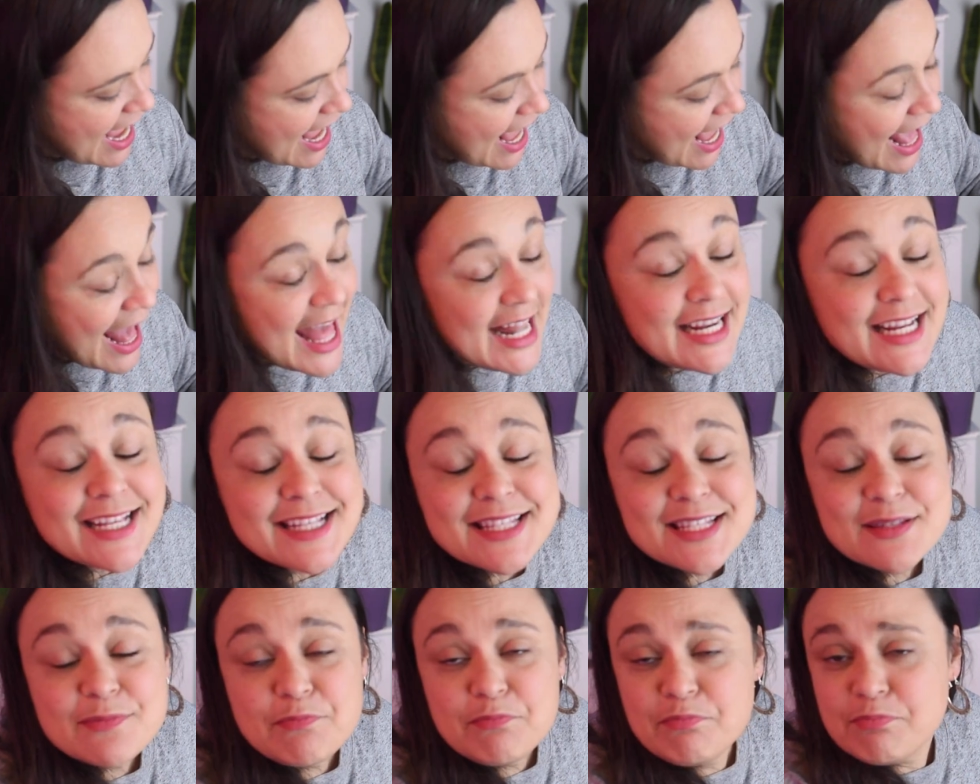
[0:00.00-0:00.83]
And
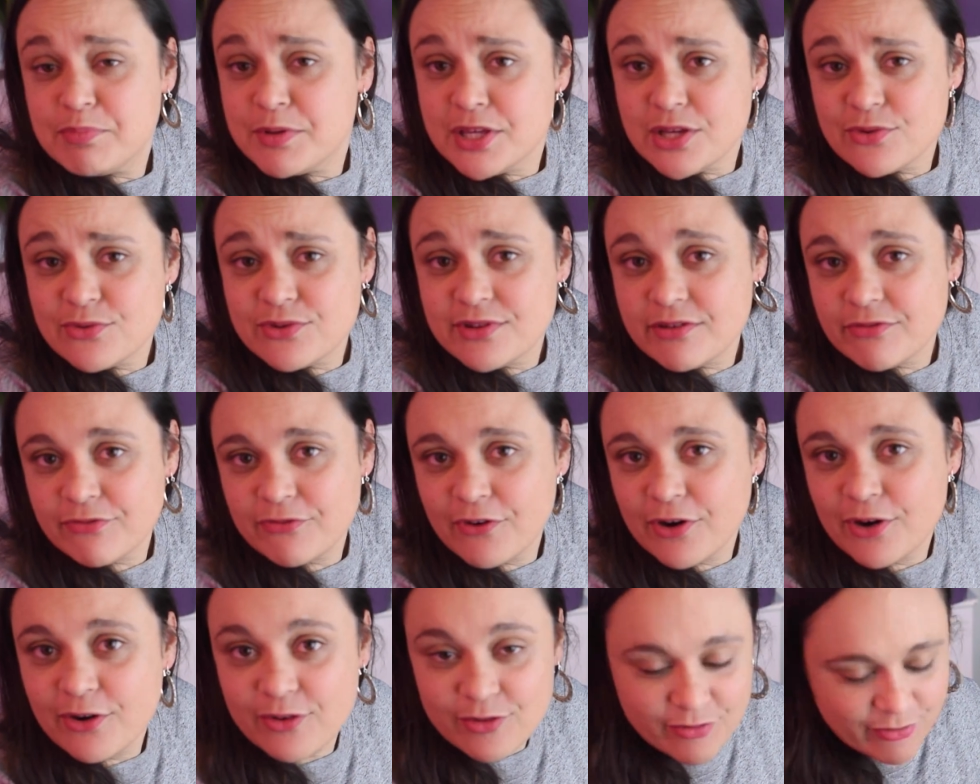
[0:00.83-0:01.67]
it's
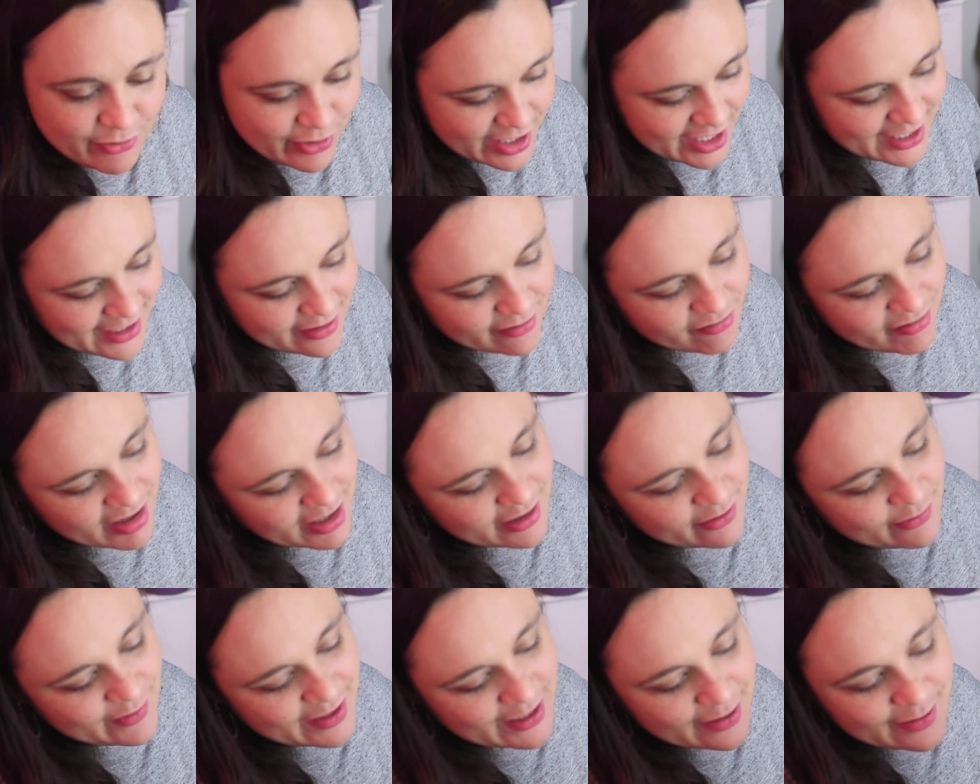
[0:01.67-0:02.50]
beautiful,
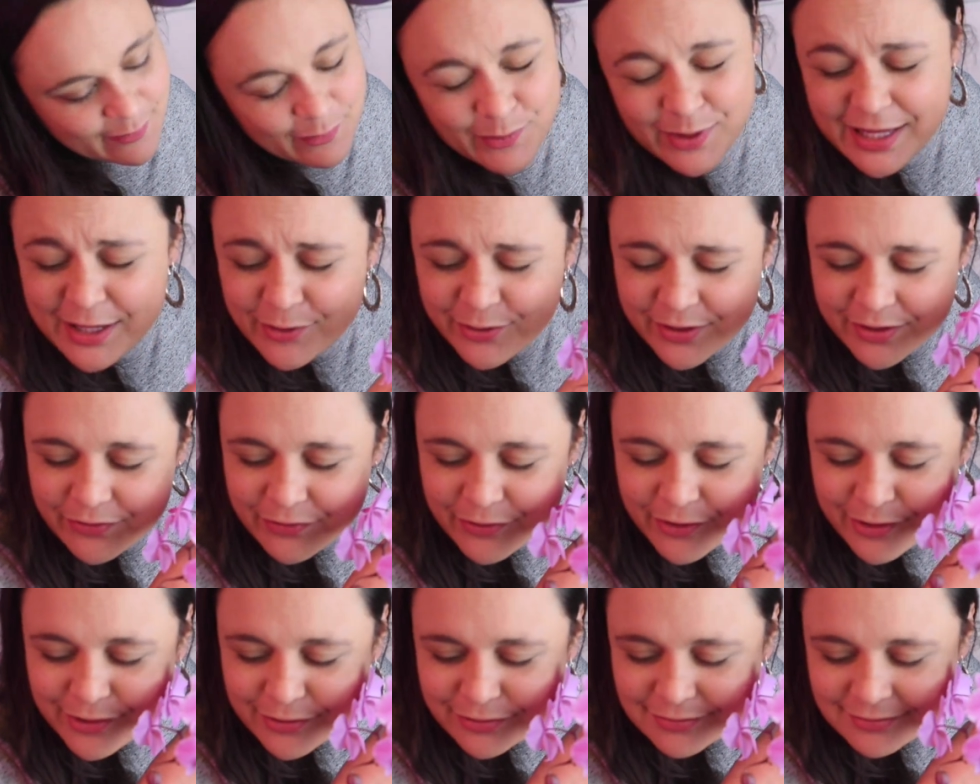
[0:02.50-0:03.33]
really
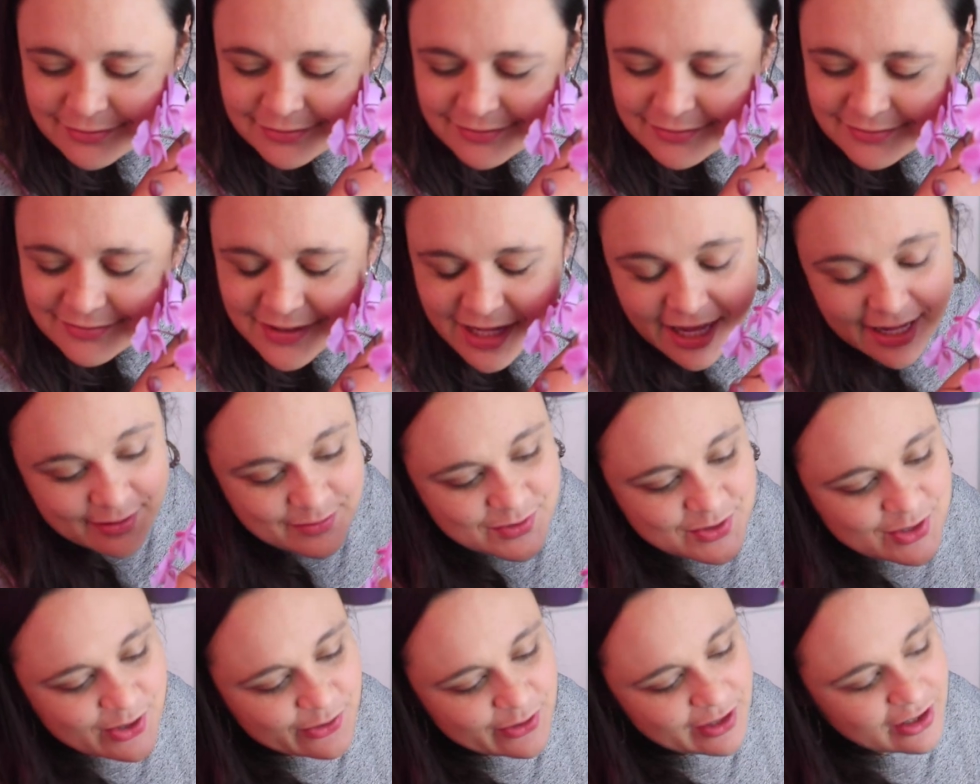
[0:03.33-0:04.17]
beautiful. I'm
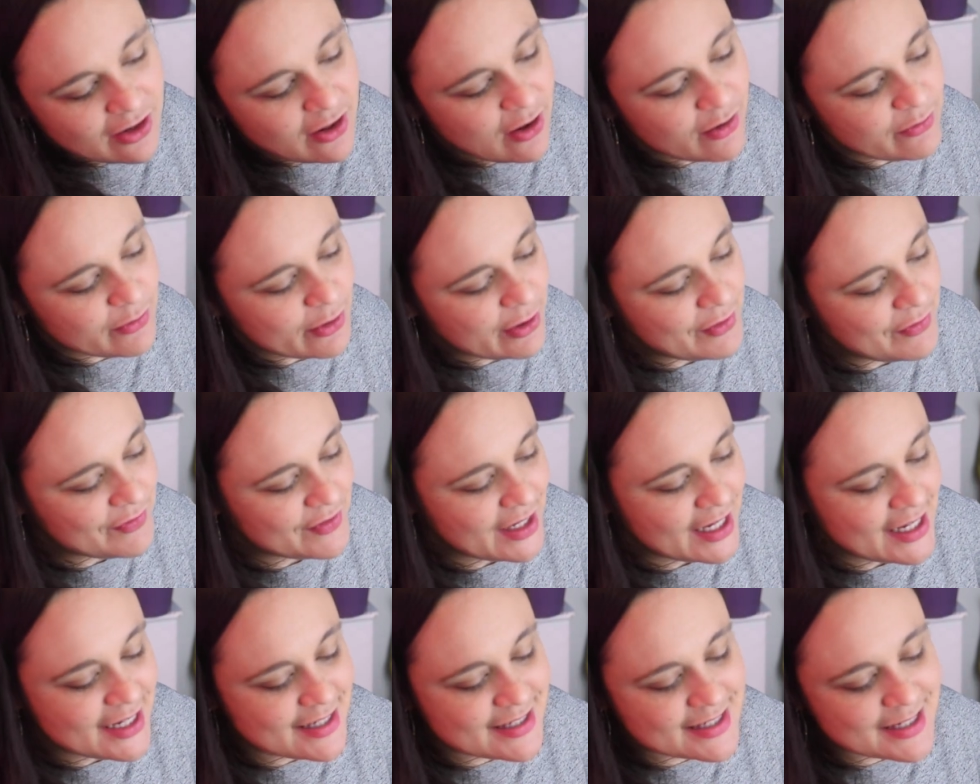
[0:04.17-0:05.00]
so in love with
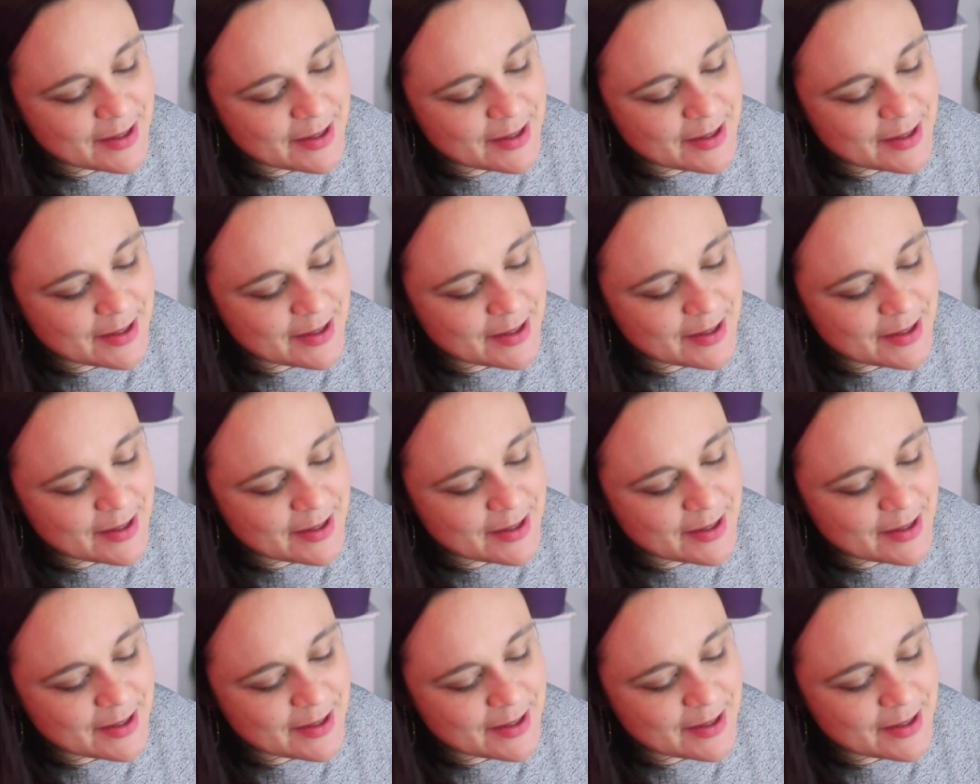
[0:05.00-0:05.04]
this.